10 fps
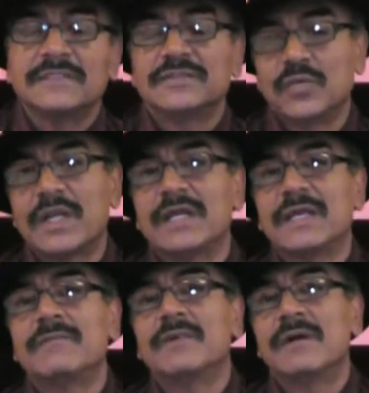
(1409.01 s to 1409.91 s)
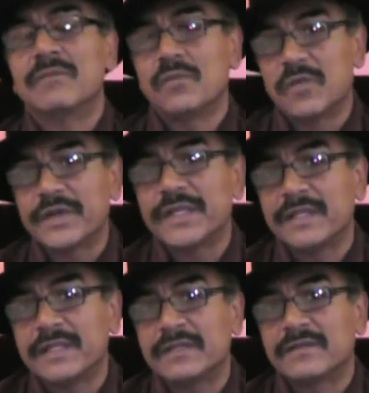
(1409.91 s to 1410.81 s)
is what I'm
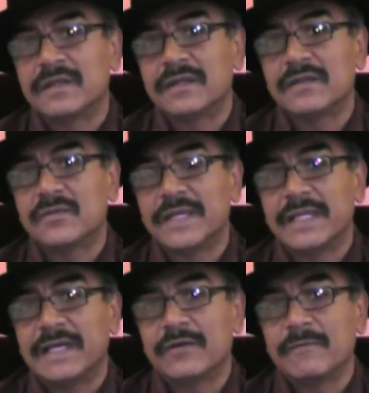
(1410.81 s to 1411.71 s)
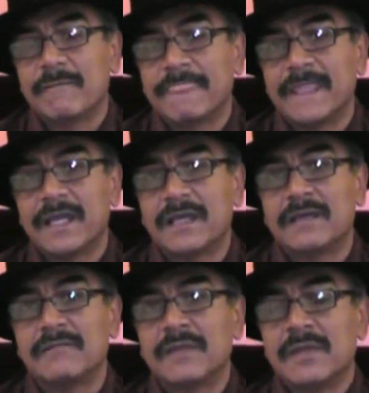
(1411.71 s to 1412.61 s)
working in it right now.
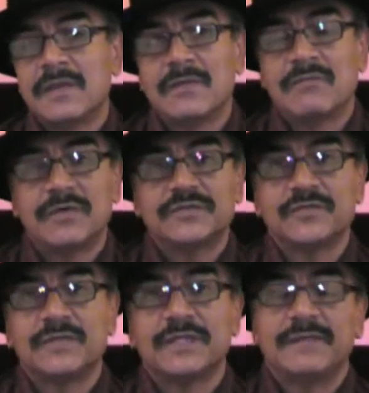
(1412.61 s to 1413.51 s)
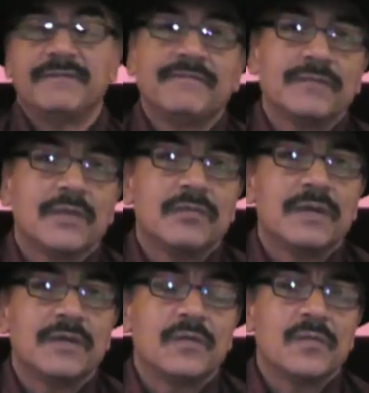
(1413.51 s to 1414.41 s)
Most of my
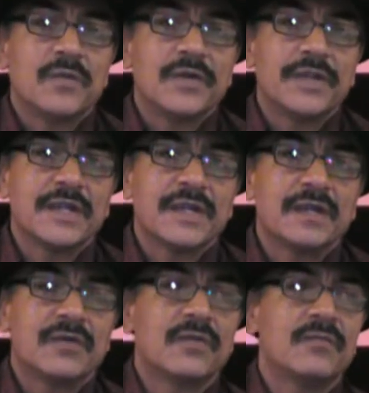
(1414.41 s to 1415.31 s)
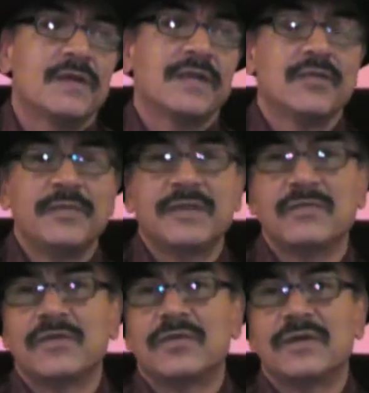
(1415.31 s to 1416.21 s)
work or my community
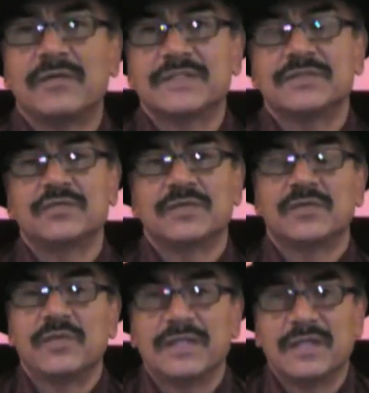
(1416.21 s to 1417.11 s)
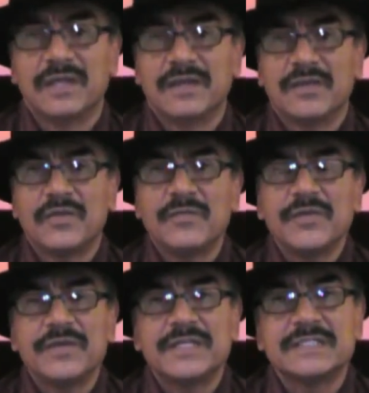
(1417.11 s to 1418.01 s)
work I was doing with
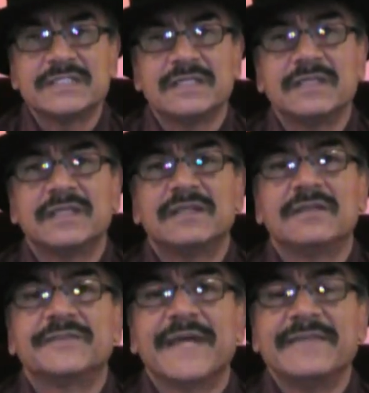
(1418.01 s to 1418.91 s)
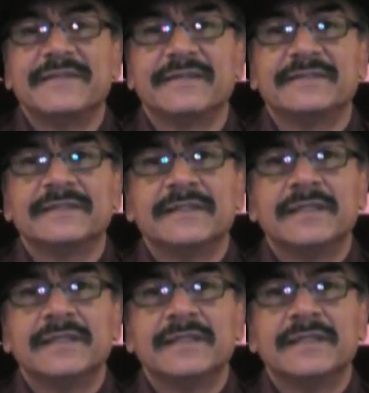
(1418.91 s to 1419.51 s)
communities in Los Angeles,